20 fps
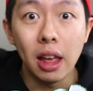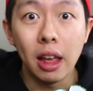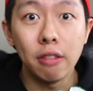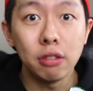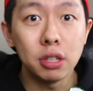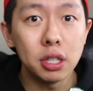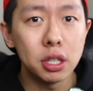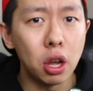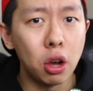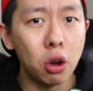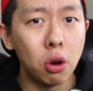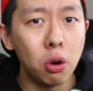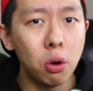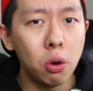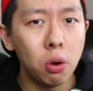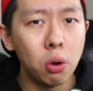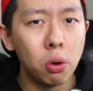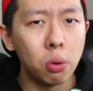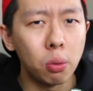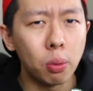If
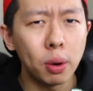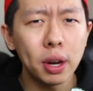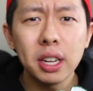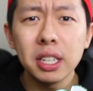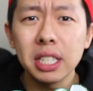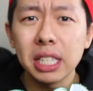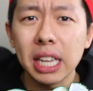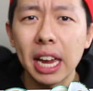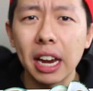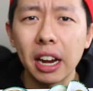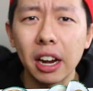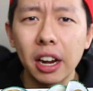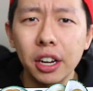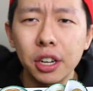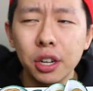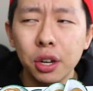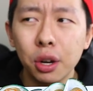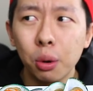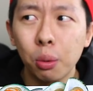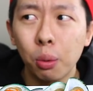so, were you
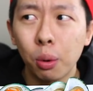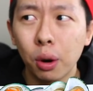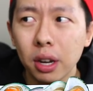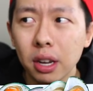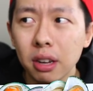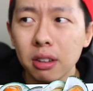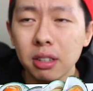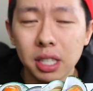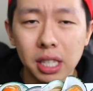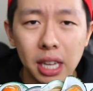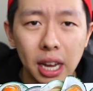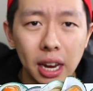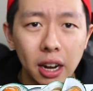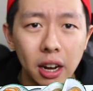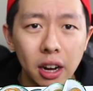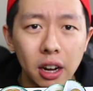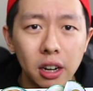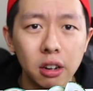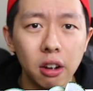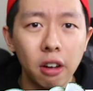scared? Were you
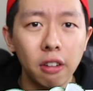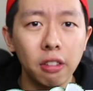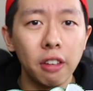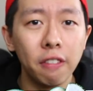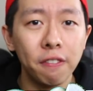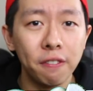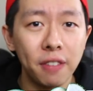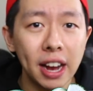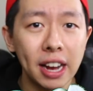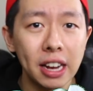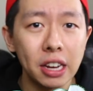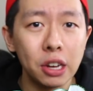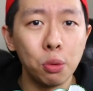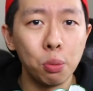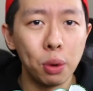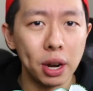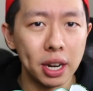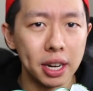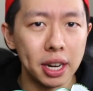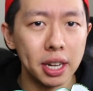scared of the fight you
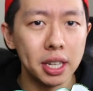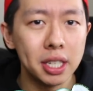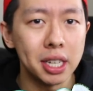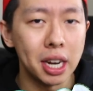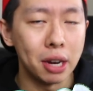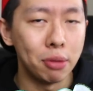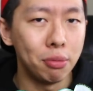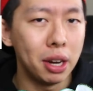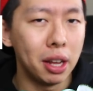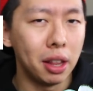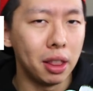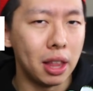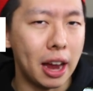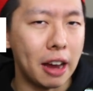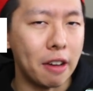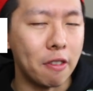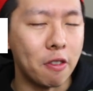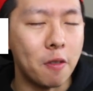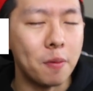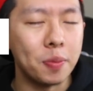witnessed in real
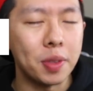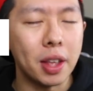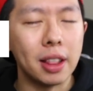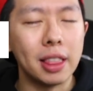life?